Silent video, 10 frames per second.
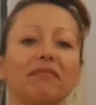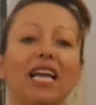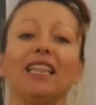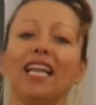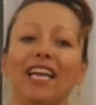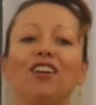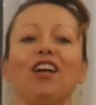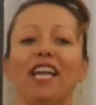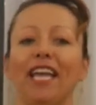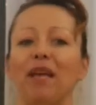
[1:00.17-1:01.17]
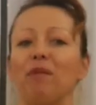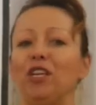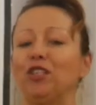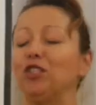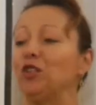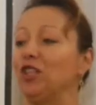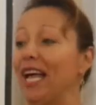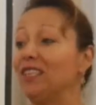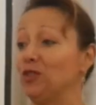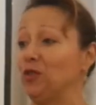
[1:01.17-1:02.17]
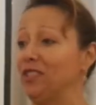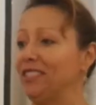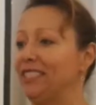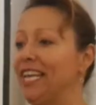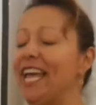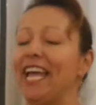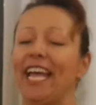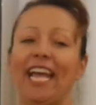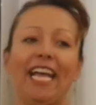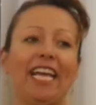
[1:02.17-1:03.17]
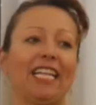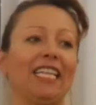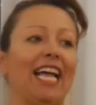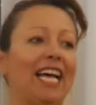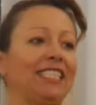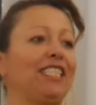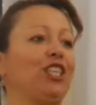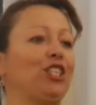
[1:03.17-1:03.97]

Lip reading: later I came here to ClassSource. And last year